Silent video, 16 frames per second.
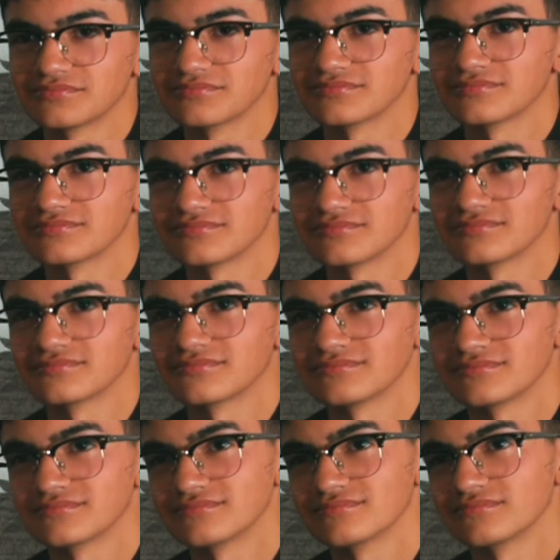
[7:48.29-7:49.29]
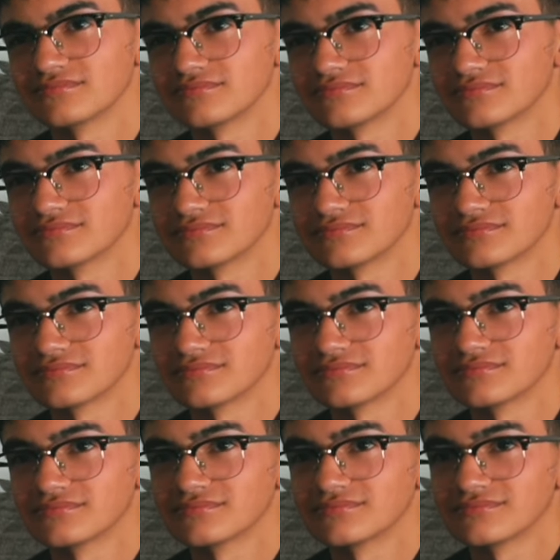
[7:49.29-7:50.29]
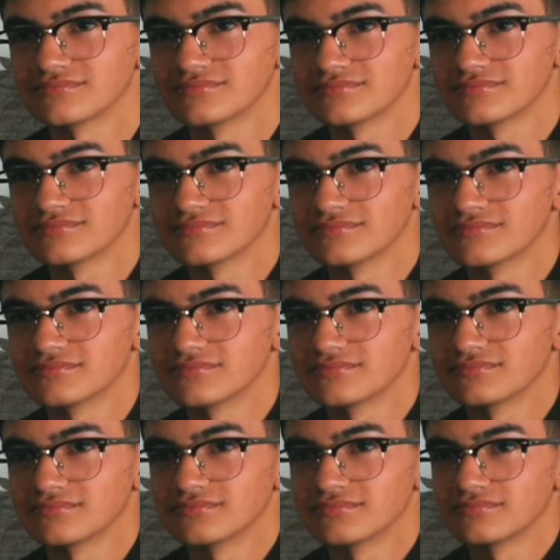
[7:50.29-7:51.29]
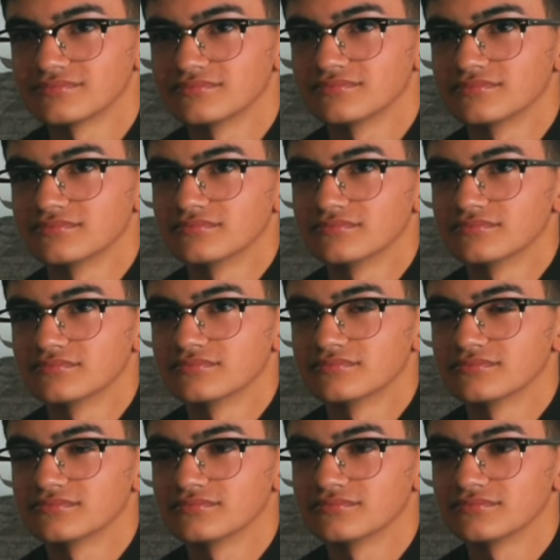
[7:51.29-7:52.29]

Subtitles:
This person isn't speaking.